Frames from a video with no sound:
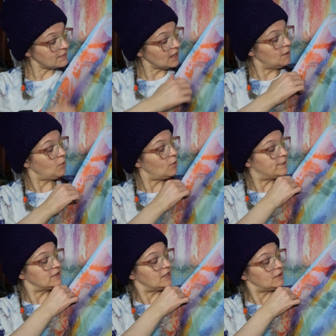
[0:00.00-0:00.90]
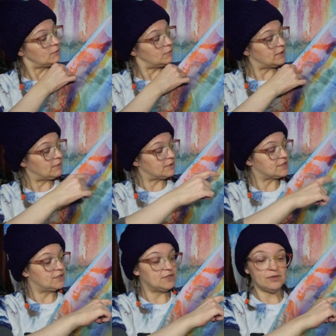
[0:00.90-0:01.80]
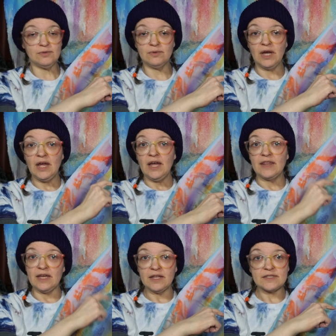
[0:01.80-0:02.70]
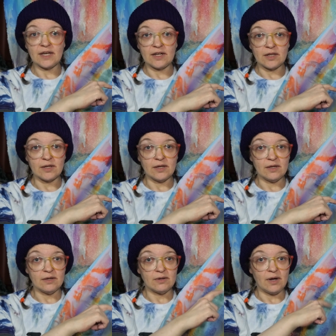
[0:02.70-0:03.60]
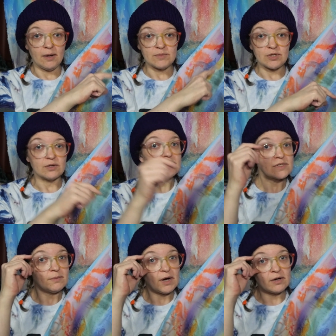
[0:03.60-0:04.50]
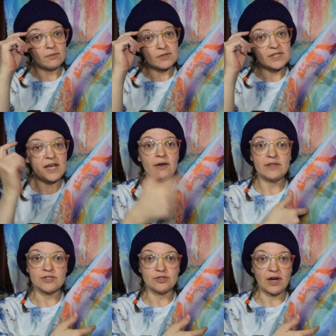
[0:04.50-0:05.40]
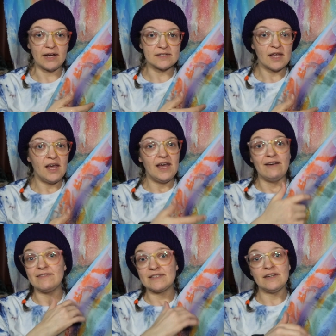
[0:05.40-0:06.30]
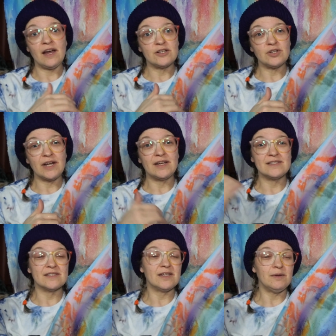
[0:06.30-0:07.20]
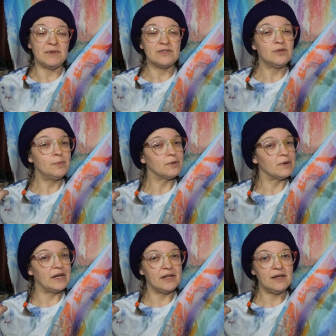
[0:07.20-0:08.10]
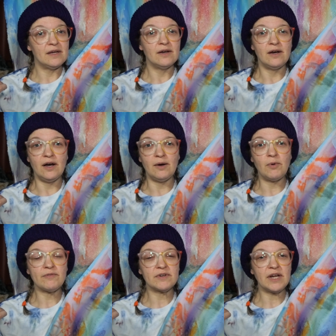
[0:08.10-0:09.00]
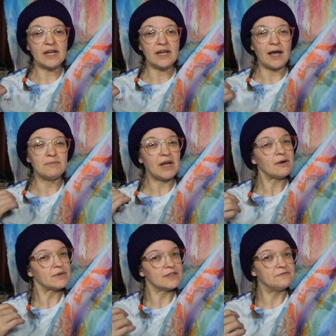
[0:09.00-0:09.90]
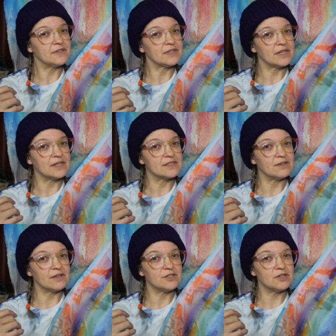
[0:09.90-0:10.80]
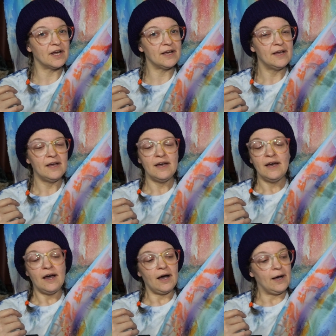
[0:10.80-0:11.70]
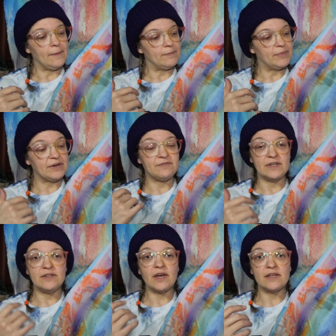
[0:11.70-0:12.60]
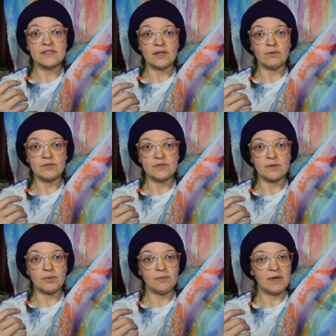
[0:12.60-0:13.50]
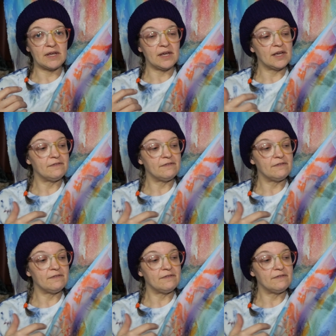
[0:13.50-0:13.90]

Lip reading: I'm hoping that we'll be able to do the inside of the circles tomorrow. We'll see how this dries. If it's not dry, because it's going to be super rainy overnight, I'm not really feeling like it's going to dry. But if it does, then we'll do some printmaking.